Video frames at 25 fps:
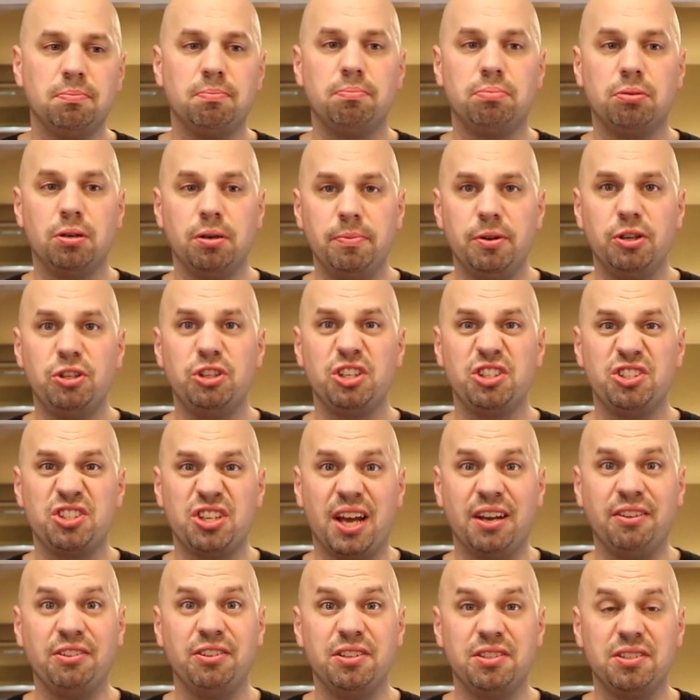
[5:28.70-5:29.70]
Pretty much
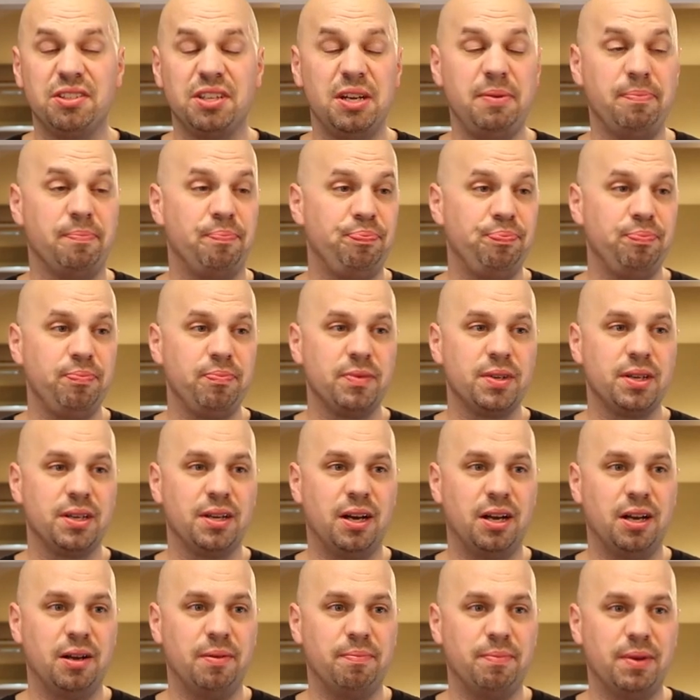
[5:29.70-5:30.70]
exactly the same.
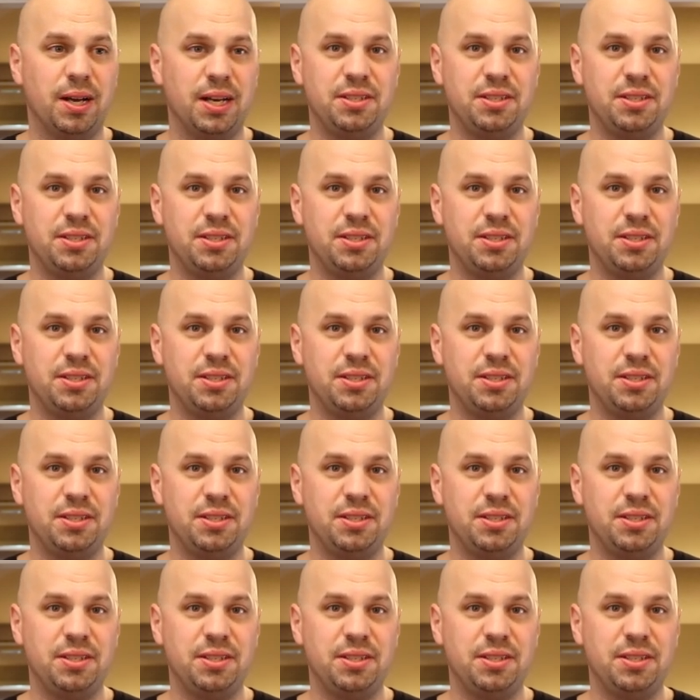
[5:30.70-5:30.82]
Um,